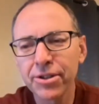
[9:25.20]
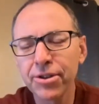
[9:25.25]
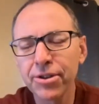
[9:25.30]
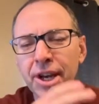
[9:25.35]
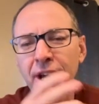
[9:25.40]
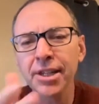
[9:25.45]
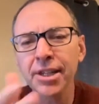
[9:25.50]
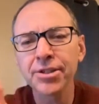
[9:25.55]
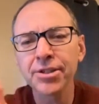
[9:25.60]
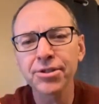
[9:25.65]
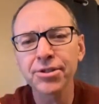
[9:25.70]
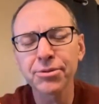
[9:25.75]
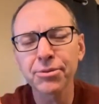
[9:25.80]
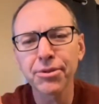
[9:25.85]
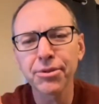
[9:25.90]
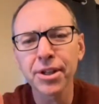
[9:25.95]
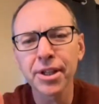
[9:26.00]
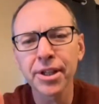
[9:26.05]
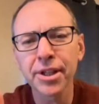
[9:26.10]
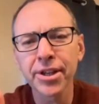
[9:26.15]
you guys are
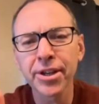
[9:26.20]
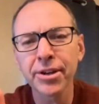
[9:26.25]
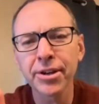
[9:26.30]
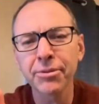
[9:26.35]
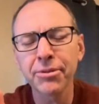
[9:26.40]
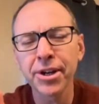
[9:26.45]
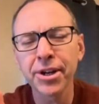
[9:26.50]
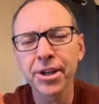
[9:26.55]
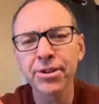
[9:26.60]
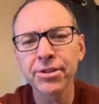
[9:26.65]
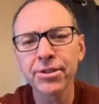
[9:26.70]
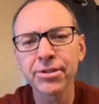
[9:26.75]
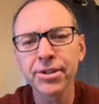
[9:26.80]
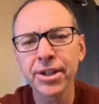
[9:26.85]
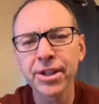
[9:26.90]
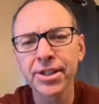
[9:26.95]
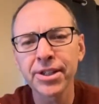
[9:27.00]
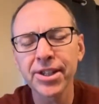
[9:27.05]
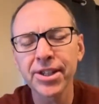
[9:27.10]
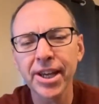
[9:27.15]
really good at what you're doing.
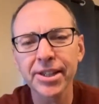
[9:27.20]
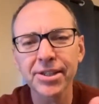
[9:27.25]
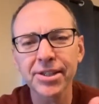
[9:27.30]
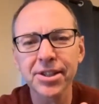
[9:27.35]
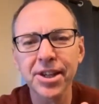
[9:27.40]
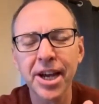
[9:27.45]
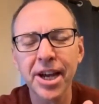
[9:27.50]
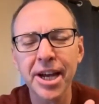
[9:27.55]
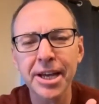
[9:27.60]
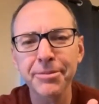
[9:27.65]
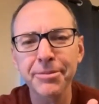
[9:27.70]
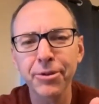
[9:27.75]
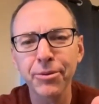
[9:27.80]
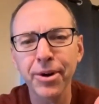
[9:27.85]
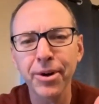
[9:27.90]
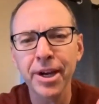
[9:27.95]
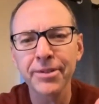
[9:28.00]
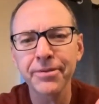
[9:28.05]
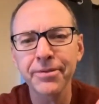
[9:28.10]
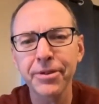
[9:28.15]
It takes time
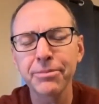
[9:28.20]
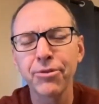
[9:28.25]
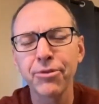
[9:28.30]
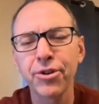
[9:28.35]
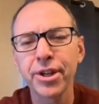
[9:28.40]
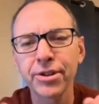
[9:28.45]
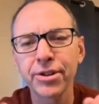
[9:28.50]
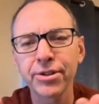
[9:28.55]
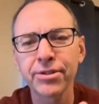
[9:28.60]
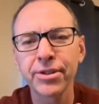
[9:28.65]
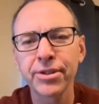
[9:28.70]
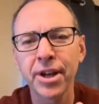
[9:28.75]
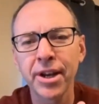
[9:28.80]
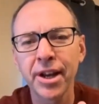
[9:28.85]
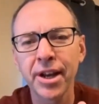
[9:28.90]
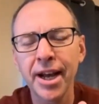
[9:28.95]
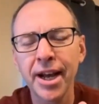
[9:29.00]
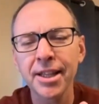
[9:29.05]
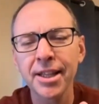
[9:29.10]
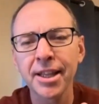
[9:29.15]
away from what you're doing on
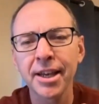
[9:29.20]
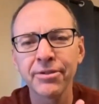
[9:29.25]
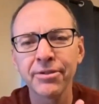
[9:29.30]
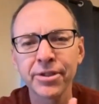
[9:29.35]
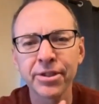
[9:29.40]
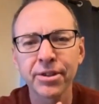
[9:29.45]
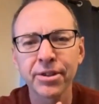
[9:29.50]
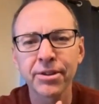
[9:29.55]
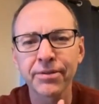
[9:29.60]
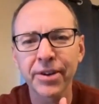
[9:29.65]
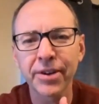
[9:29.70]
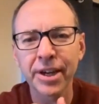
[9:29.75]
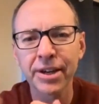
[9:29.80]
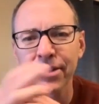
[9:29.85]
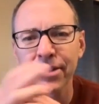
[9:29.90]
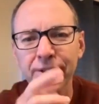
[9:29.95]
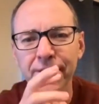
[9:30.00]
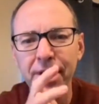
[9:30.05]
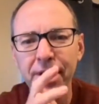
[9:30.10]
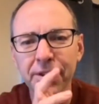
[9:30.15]
HighLevel to go figure this